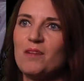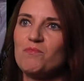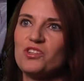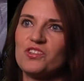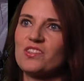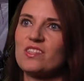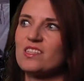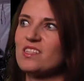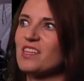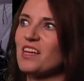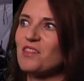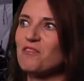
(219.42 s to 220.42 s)
Just this
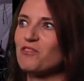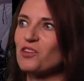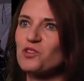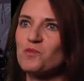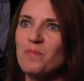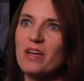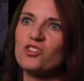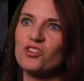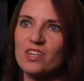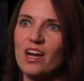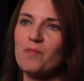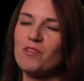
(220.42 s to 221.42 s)
is like the first
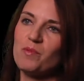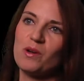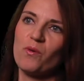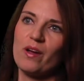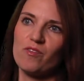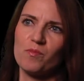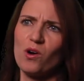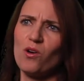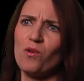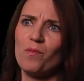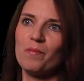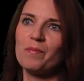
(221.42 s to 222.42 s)
major time I've been away from
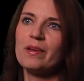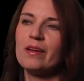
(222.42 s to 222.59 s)
home.